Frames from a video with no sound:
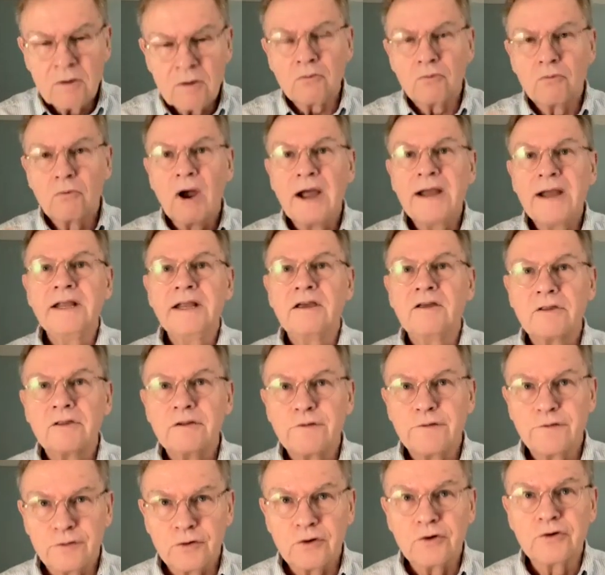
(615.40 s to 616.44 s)
Writing the
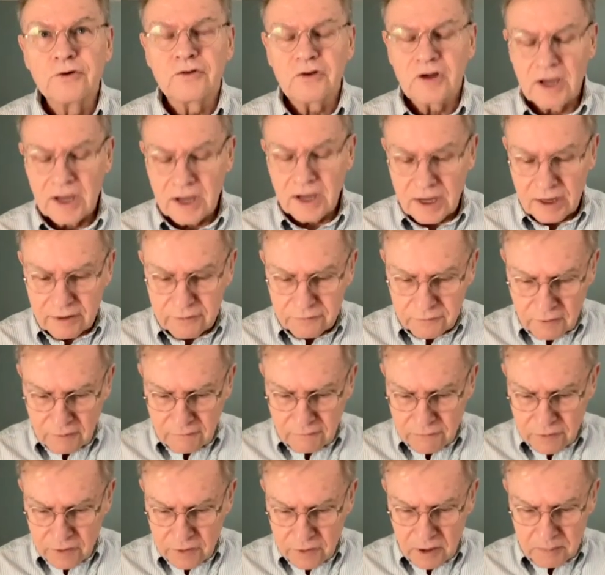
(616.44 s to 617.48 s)
first half
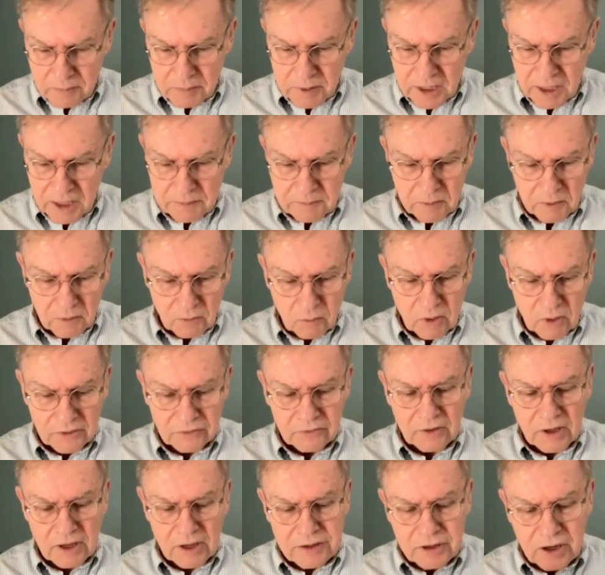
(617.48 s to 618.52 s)
of the paper
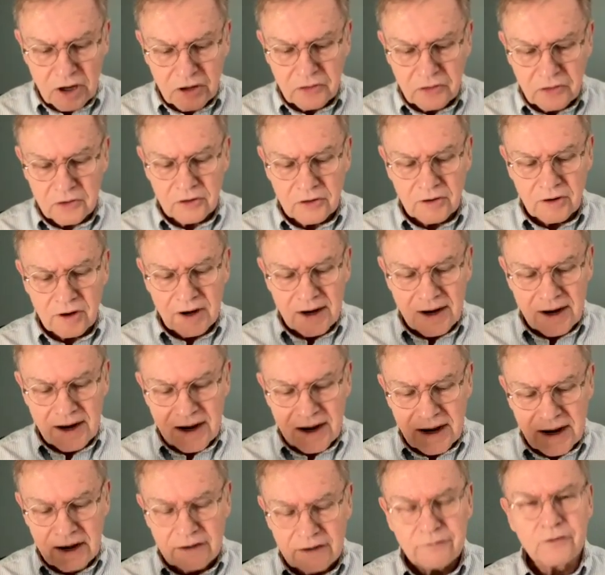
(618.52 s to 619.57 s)
was another
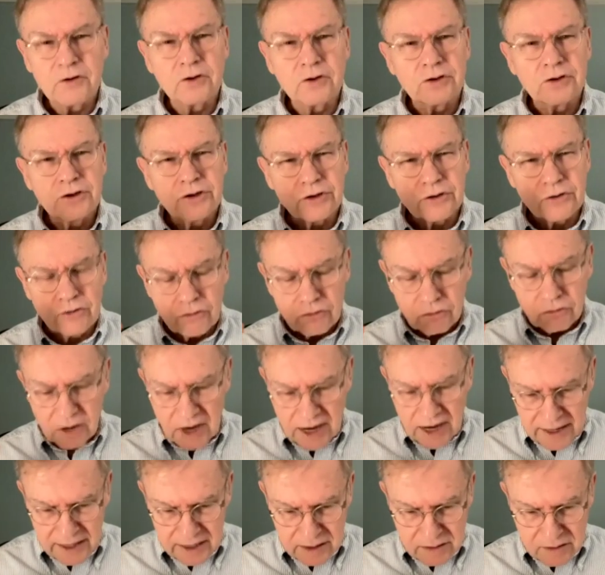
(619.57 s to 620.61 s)
effort to
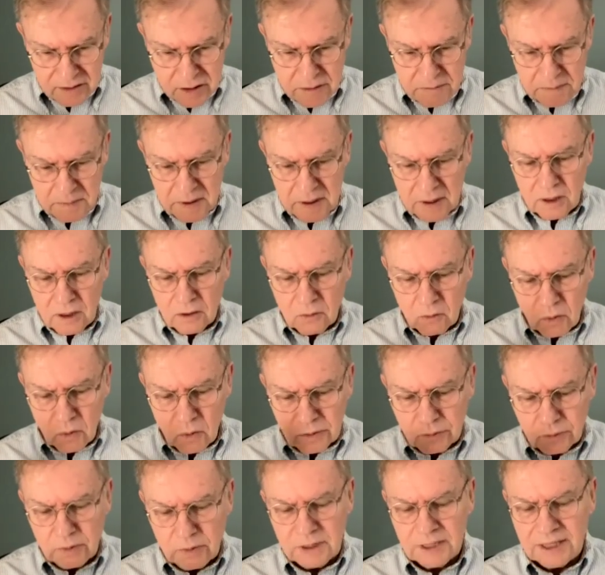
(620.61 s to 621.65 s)
grasp
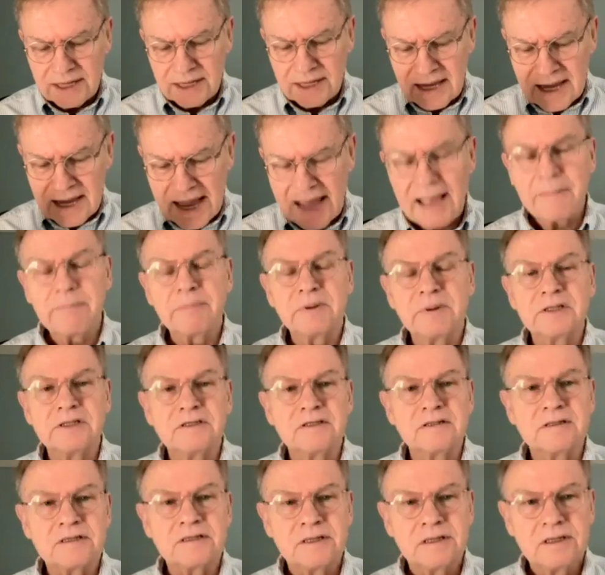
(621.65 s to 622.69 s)
what really
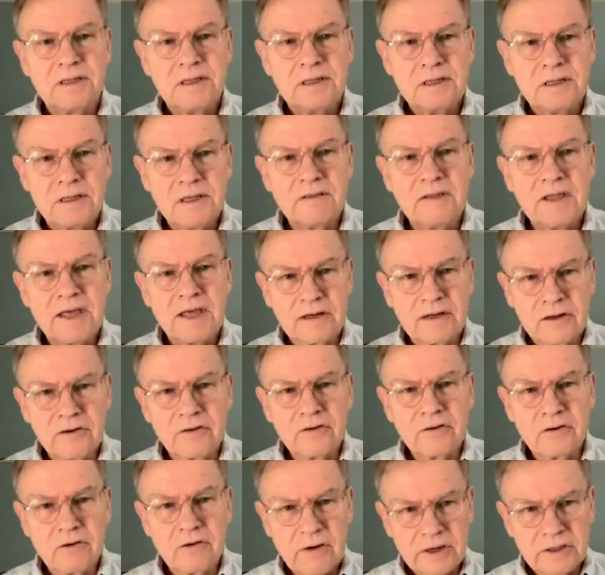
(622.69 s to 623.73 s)
happens in that
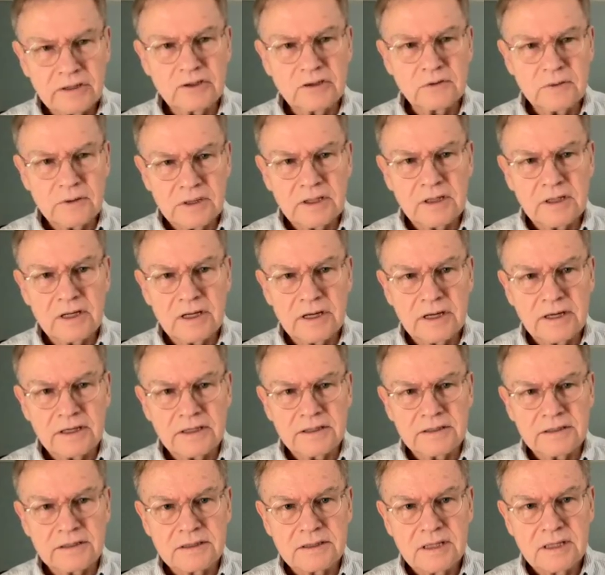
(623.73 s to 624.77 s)
undergraduate
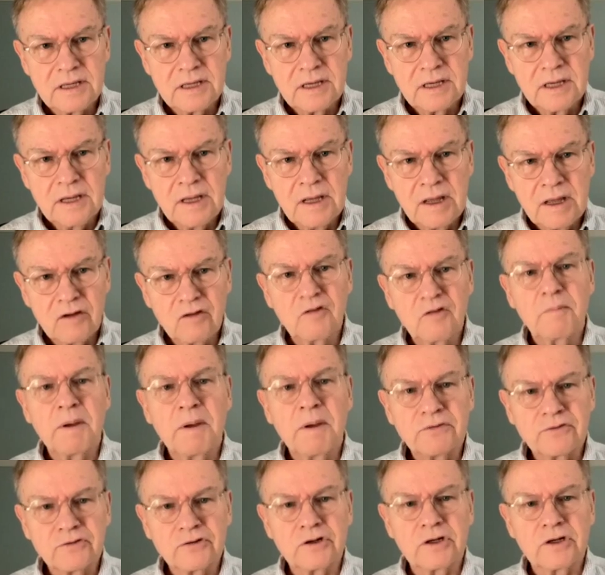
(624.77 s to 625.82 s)
class,
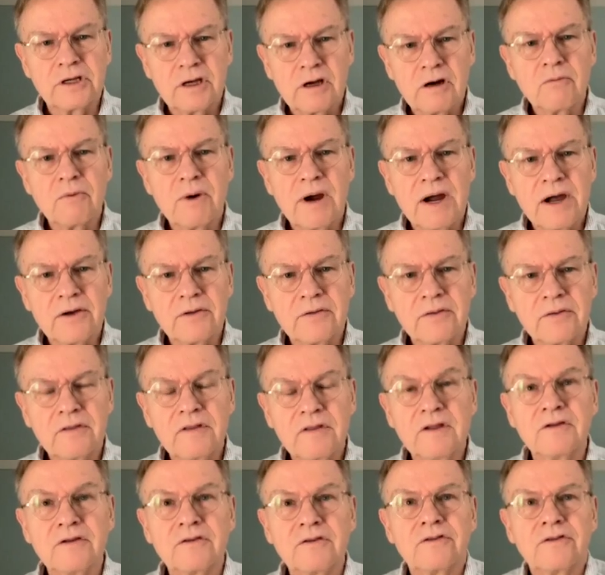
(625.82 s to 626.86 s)
especially around
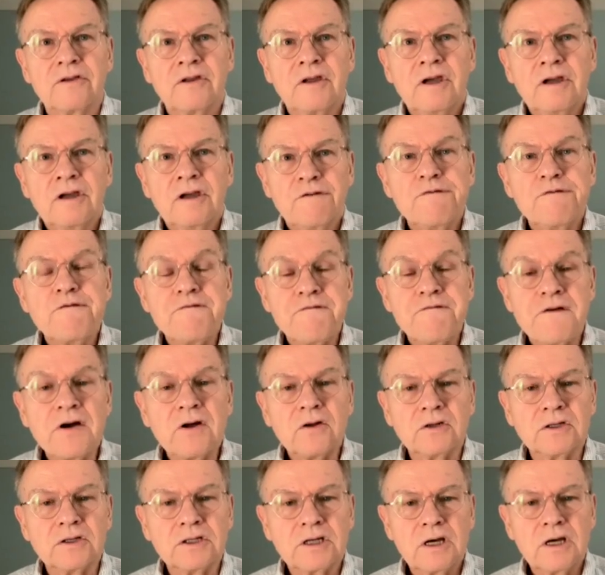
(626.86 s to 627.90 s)
this
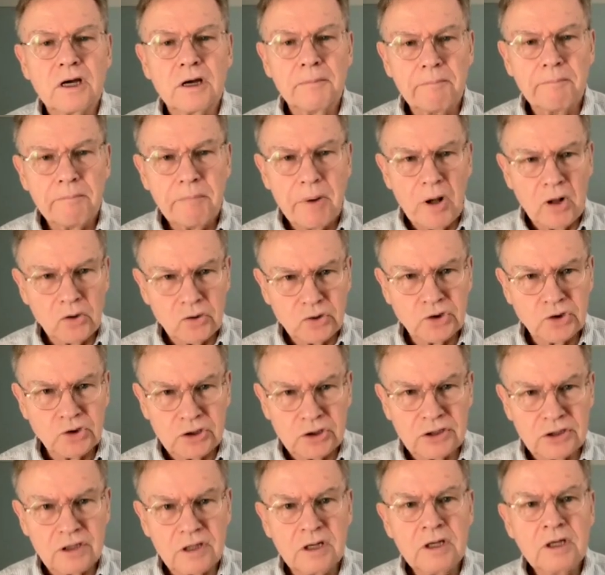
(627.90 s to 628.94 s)
felt
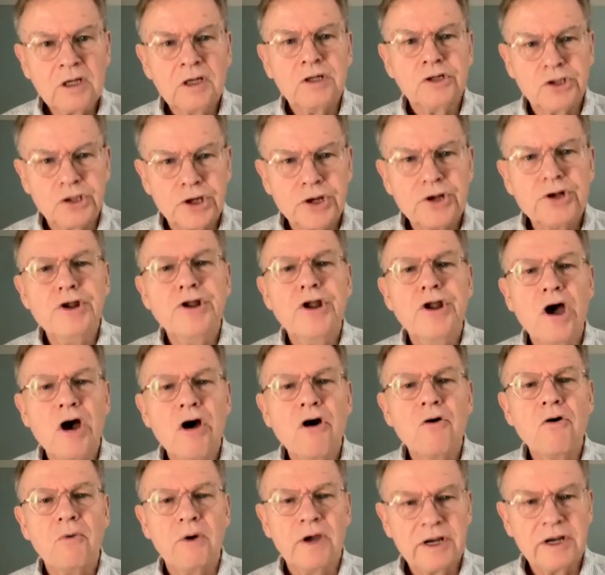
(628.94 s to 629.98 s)
compulsion to
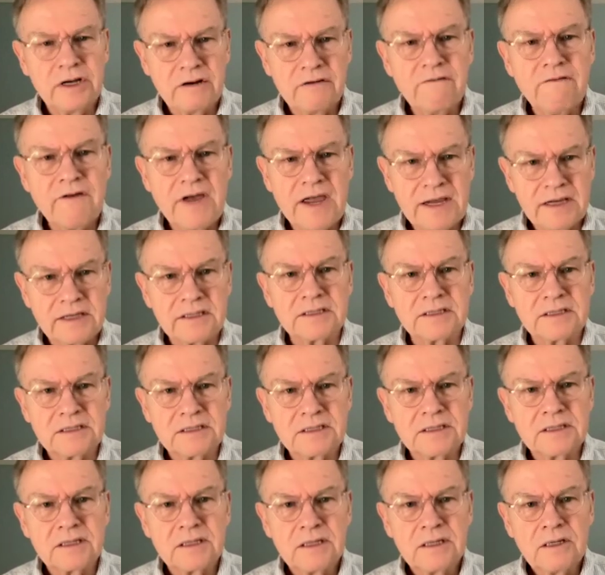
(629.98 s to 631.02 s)
know in
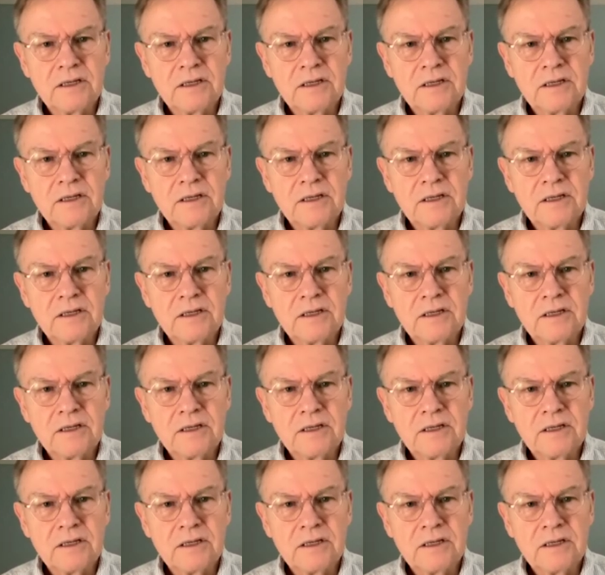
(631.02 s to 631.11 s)
advance